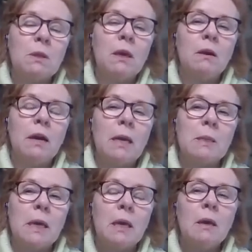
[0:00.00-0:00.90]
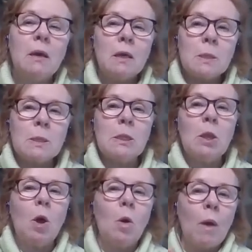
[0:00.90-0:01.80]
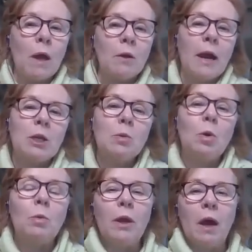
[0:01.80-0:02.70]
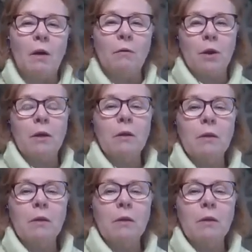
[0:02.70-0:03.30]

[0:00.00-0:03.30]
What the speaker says: Pierre, as a slow and gradual recovery?